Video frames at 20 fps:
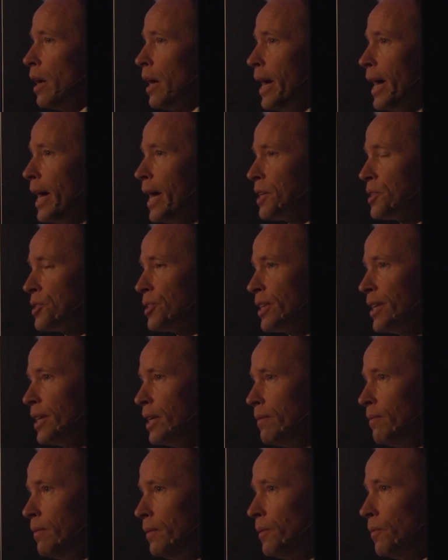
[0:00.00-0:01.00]
And
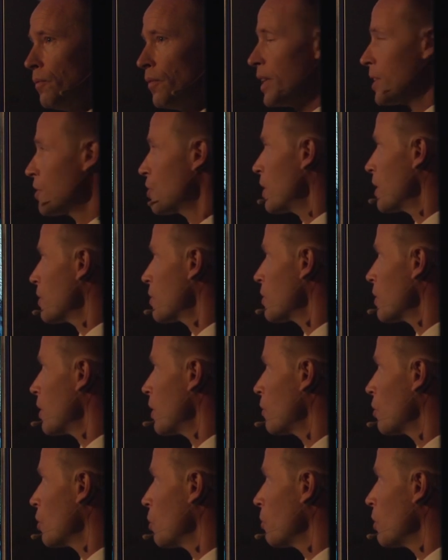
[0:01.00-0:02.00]
this is
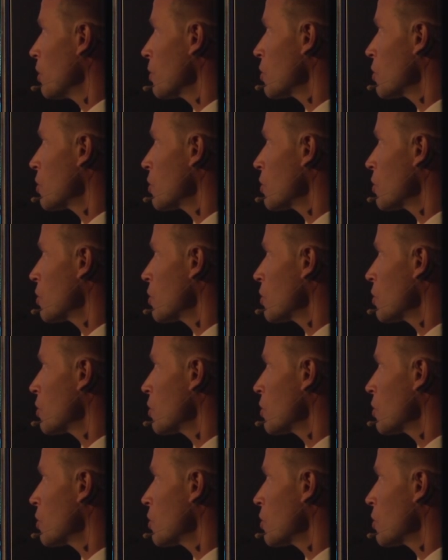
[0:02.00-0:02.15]
through the